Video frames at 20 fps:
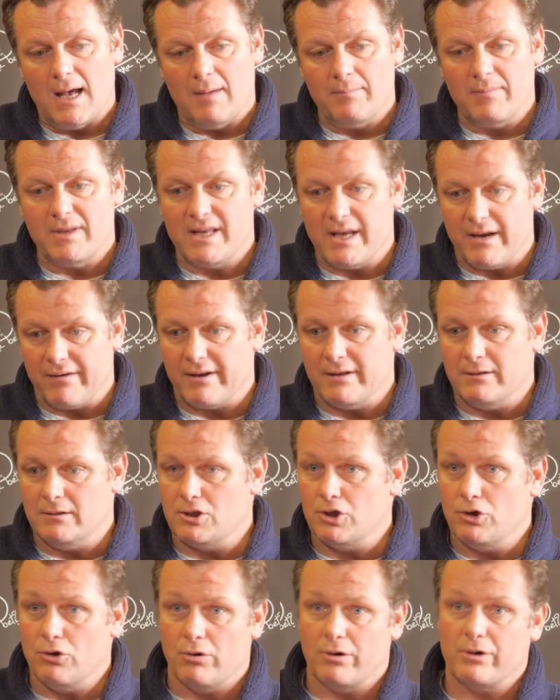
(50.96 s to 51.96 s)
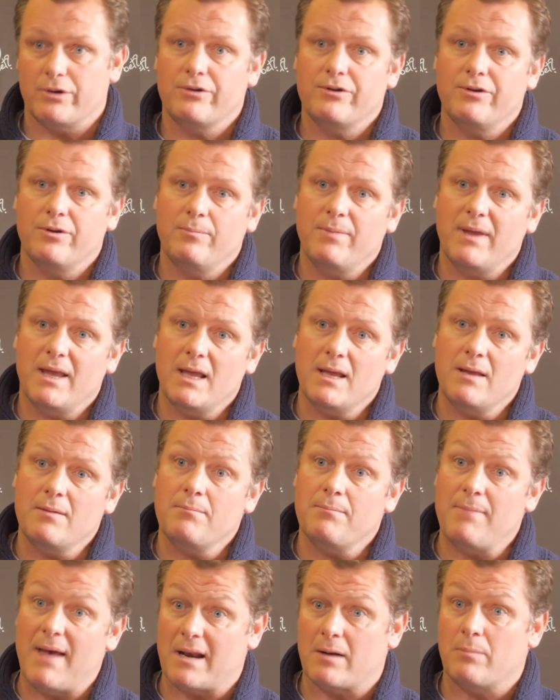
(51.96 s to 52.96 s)
materials in order to be
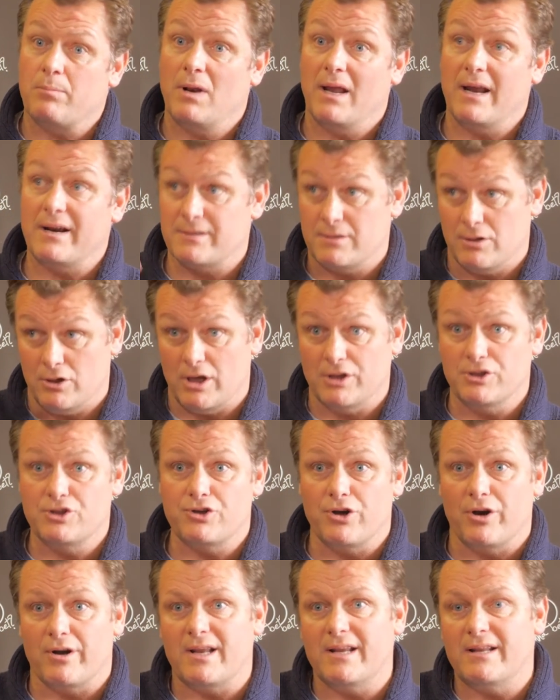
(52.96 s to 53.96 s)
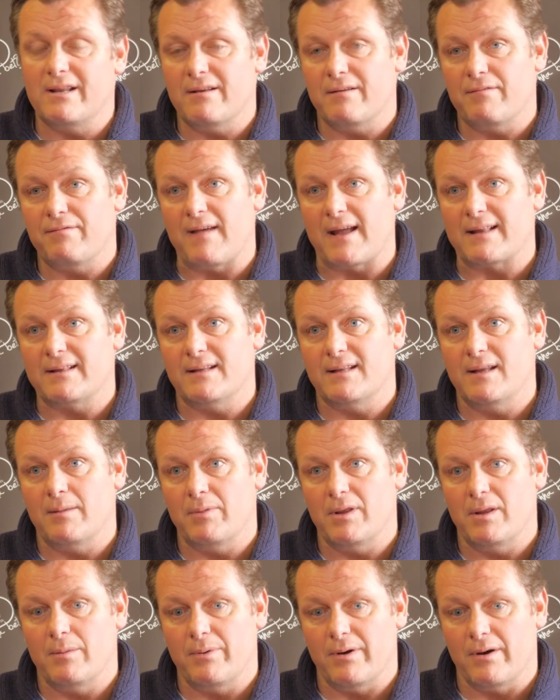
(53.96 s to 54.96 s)
better players, and certainly to affect the tip
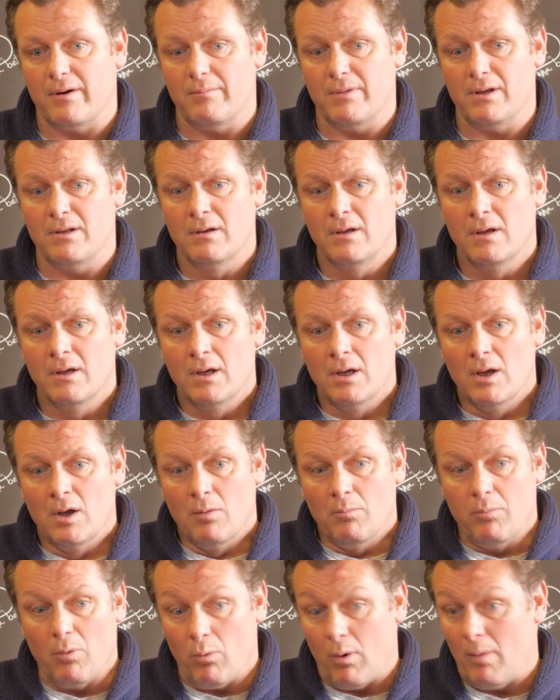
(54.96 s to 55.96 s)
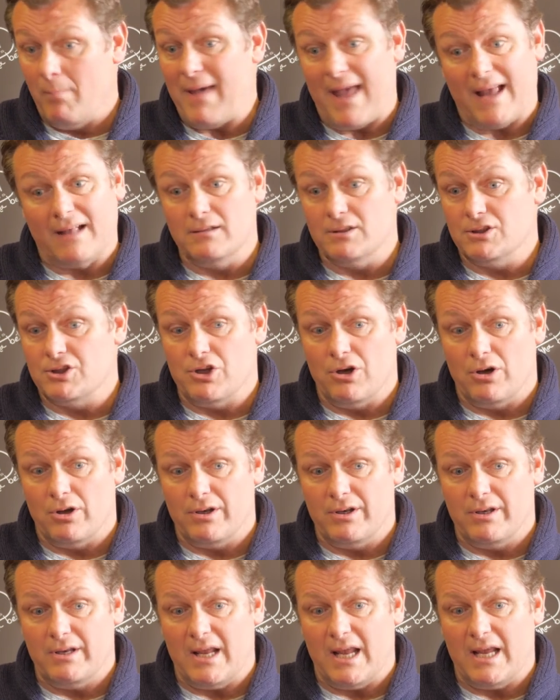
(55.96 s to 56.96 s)
of the pyramid. But what Megal has
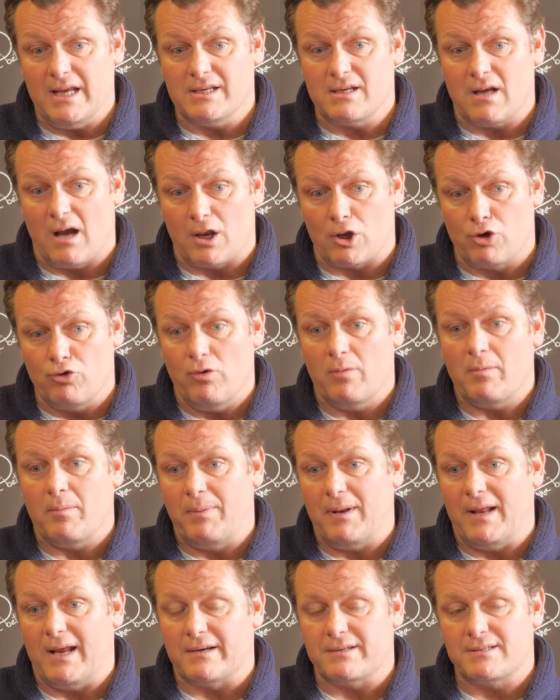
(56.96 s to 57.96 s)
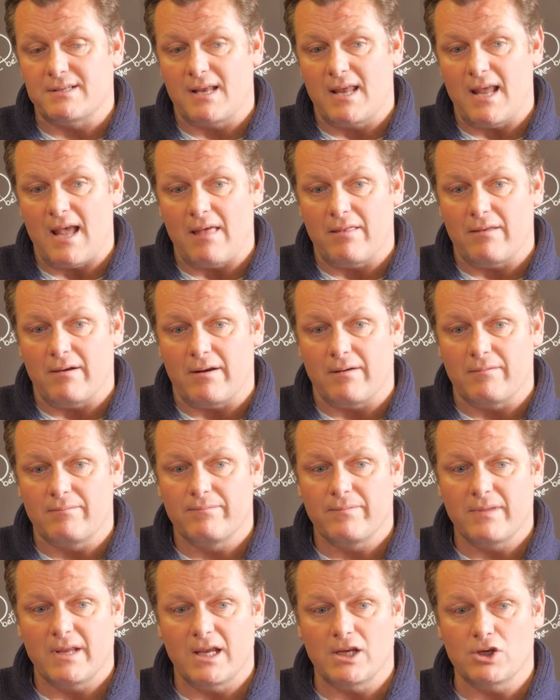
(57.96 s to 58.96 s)
done, he's got a group of players together,
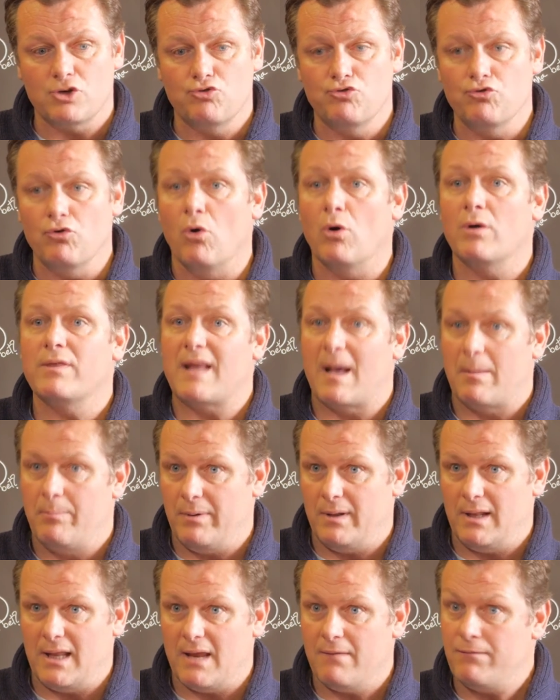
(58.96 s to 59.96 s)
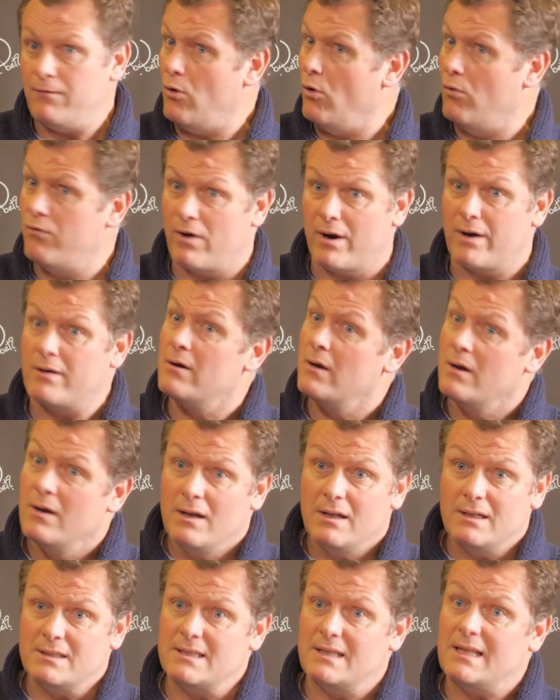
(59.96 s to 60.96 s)
he's grown that belief over,
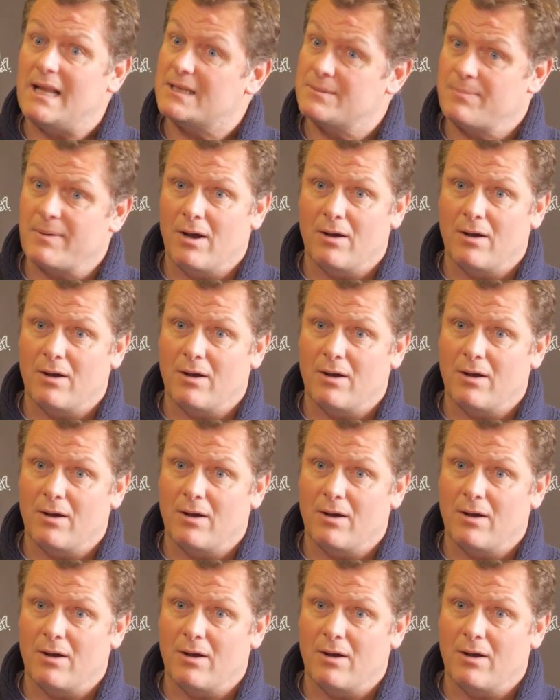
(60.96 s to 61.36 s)
listen, let's be